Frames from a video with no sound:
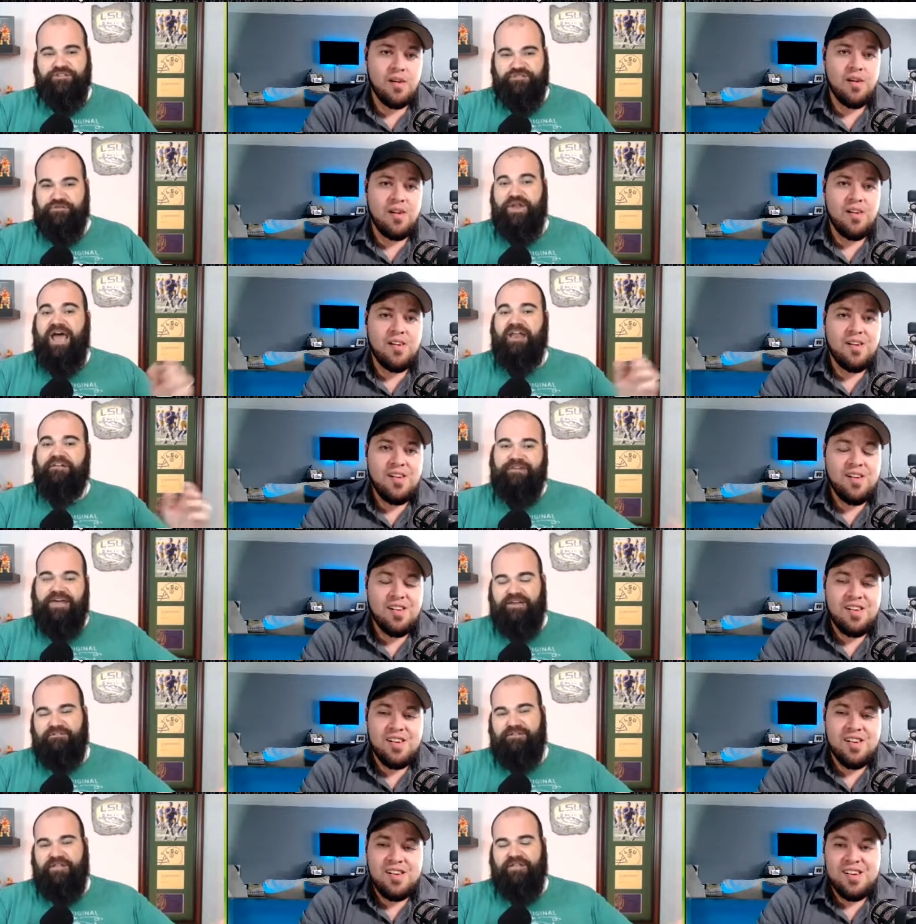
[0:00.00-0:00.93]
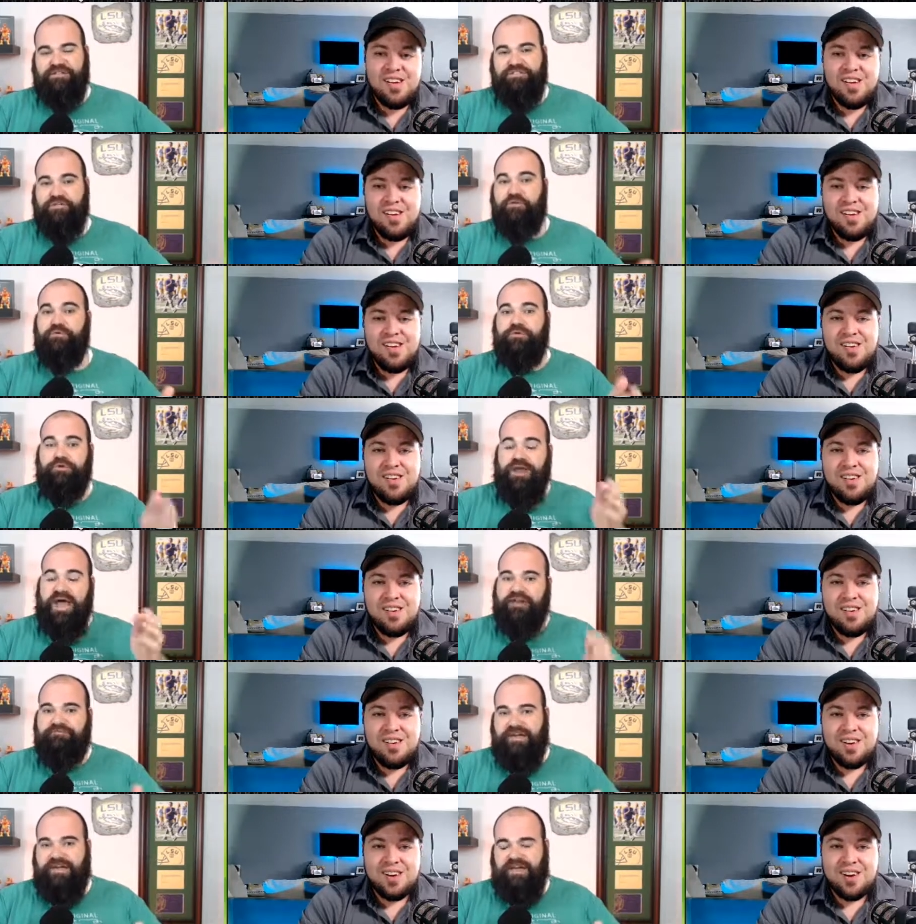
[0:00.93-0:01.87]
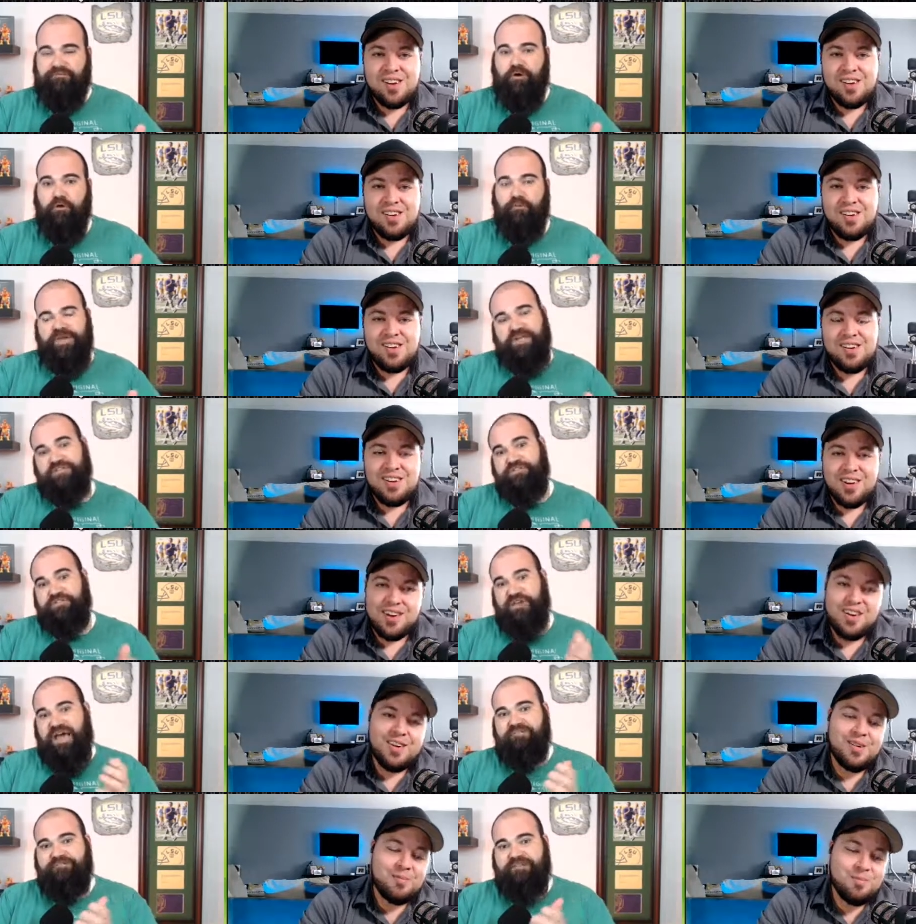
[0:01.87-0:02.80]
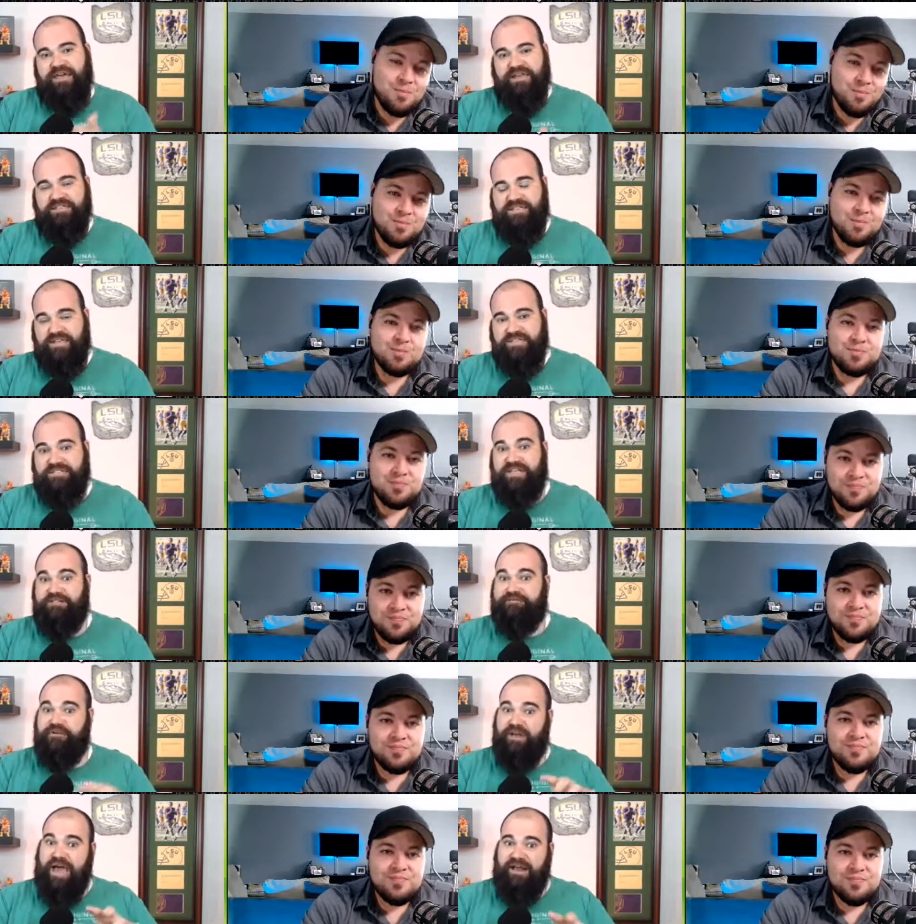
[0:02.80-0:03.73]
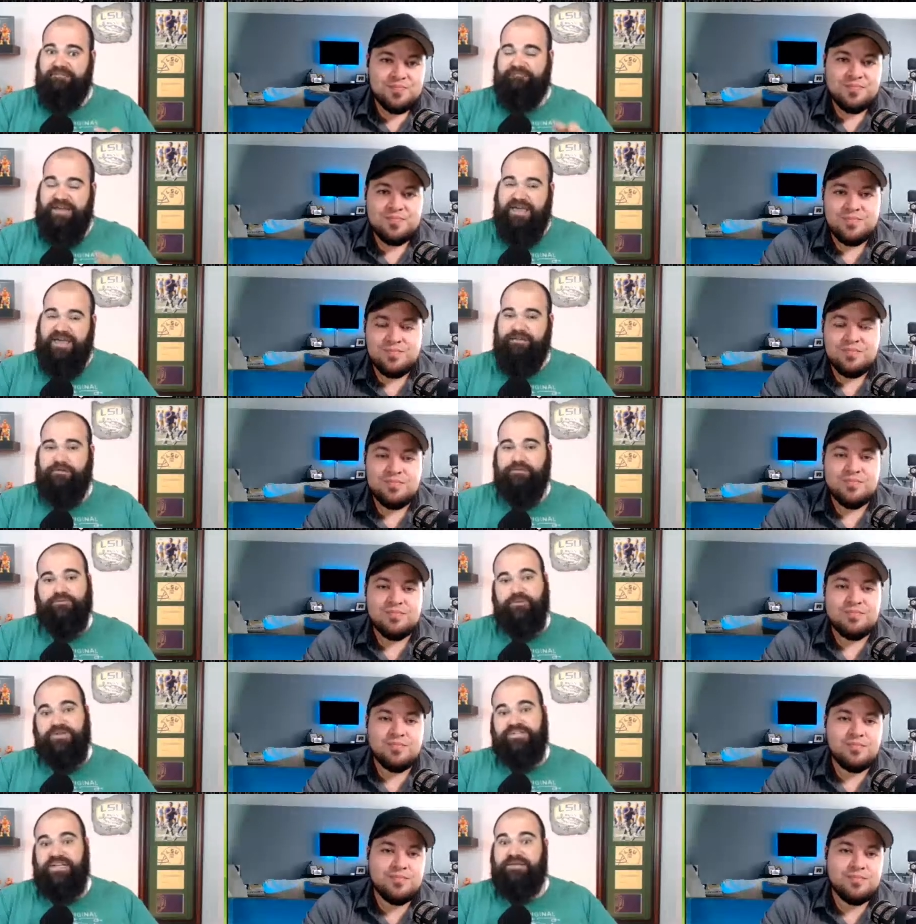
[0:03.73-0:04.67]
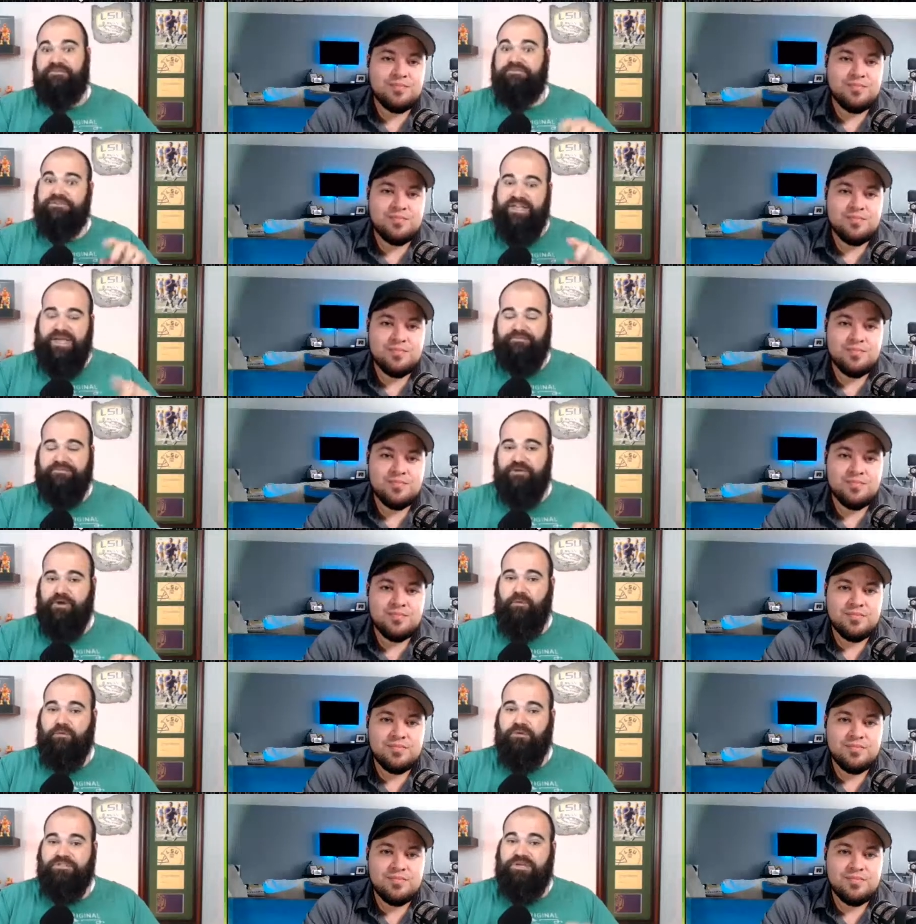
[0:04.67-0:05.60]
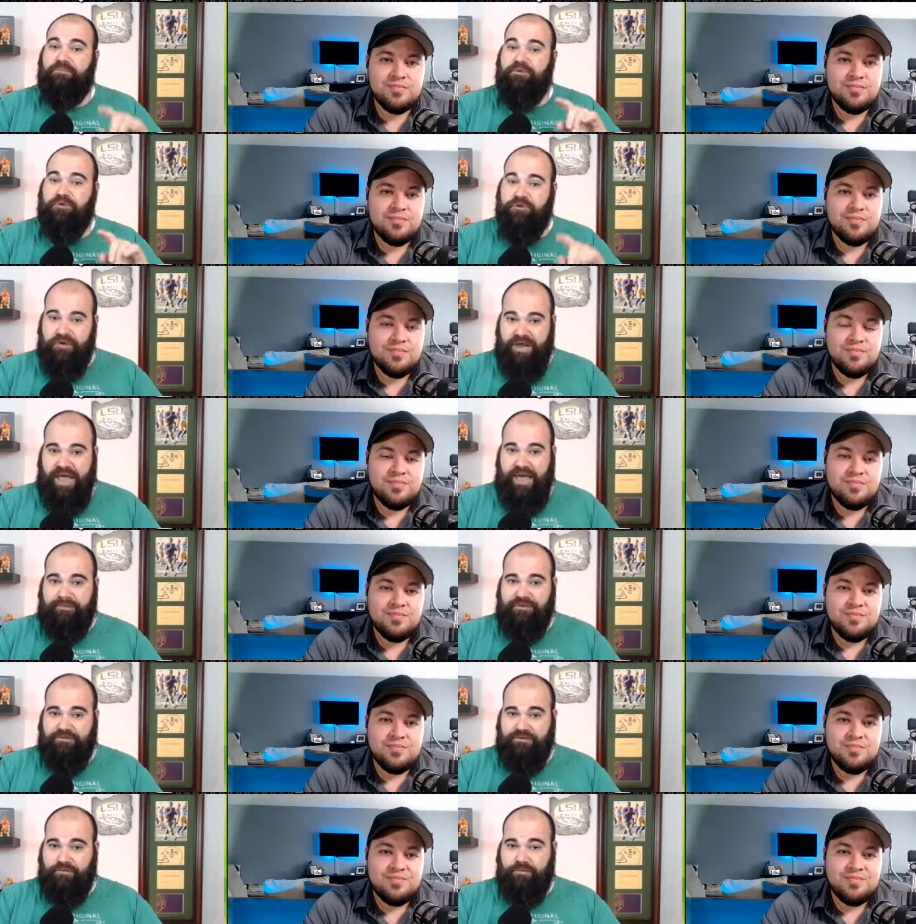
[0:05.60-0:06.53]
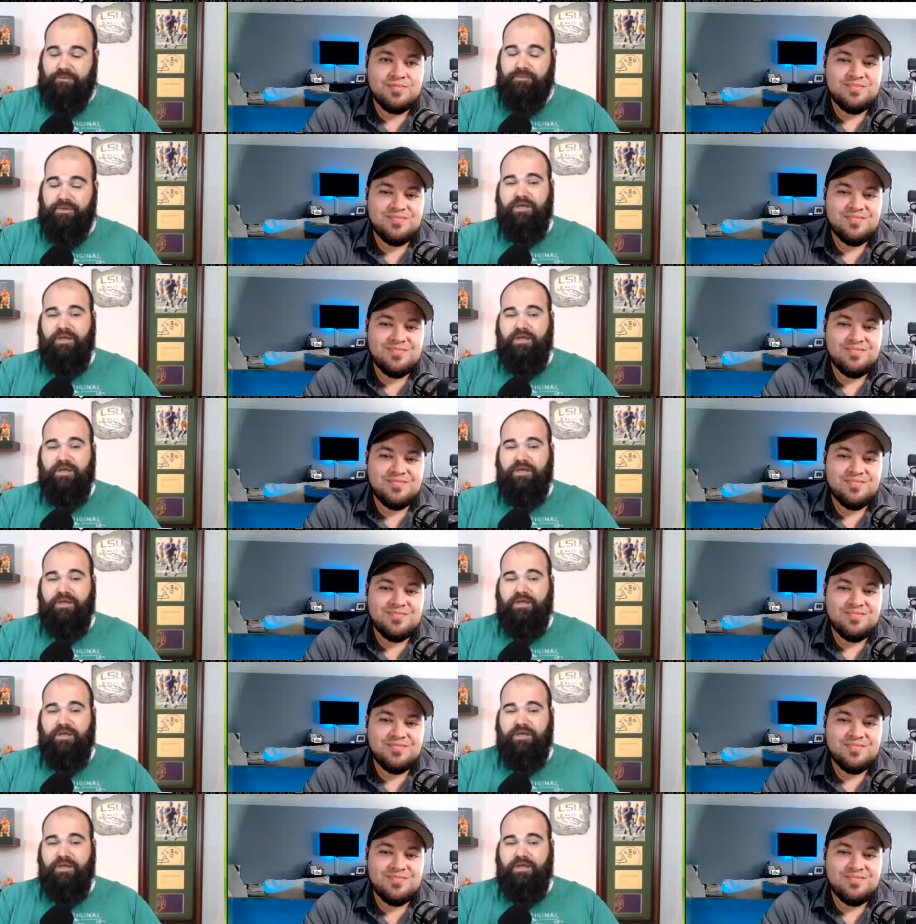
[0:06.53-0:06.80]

Speaker 1: you're not a fan of LSU, you're not a fan of Ole Miss, you're not a fan of Tennessee. If you're not a fan of those three teams, you damn sure don't want something good to happen to them.